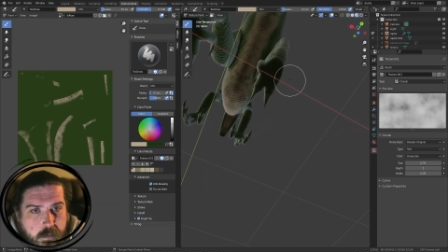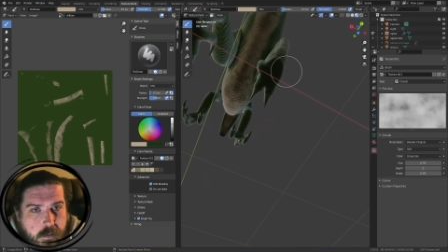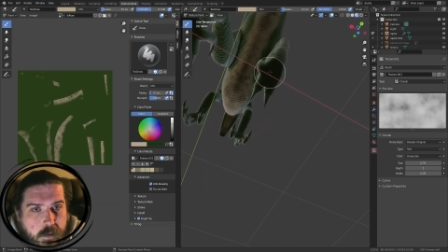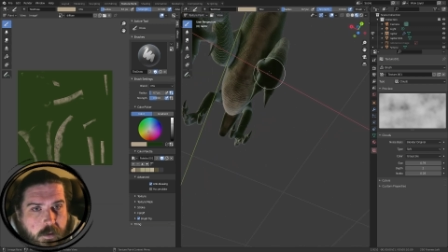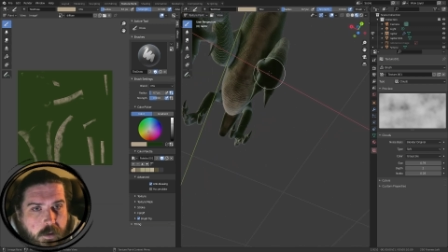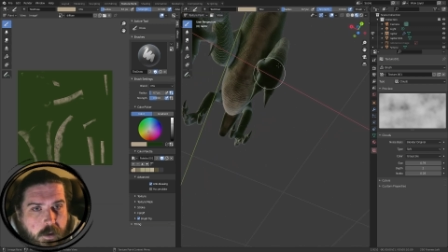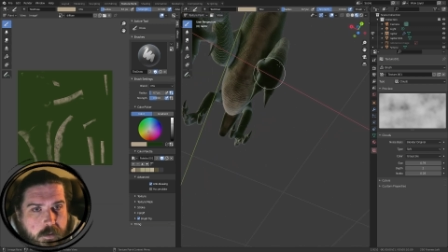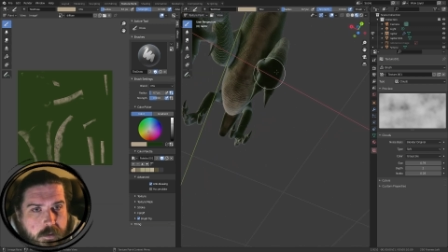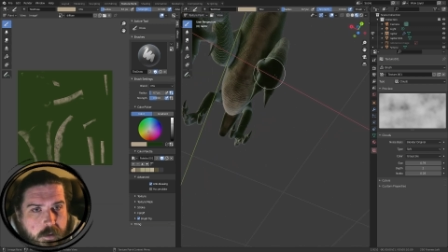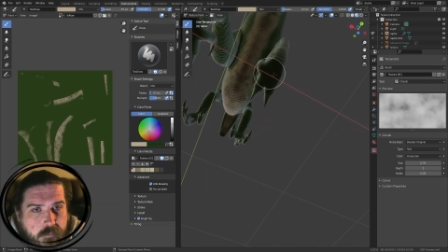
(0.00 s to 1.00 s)
And get
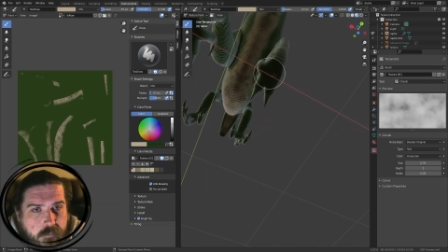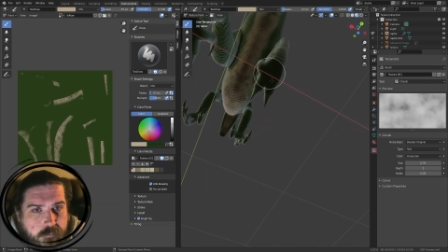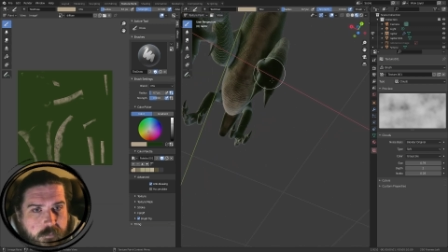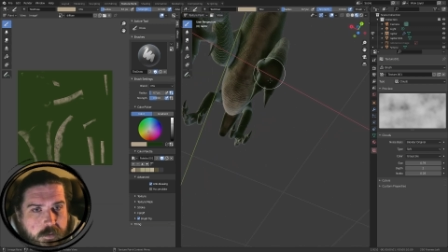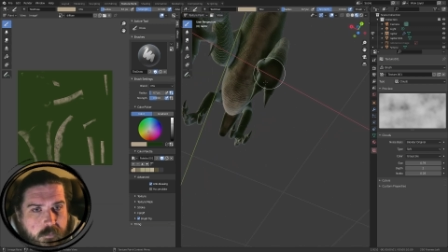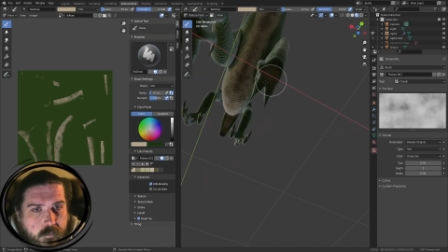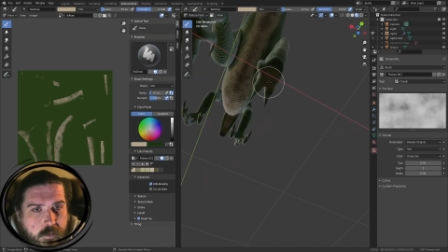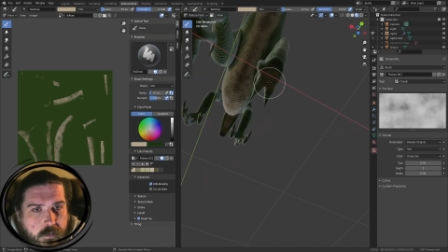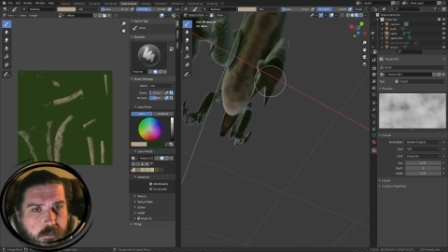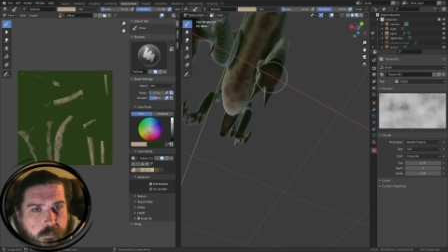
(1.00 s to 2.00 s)
underneath the foot as well.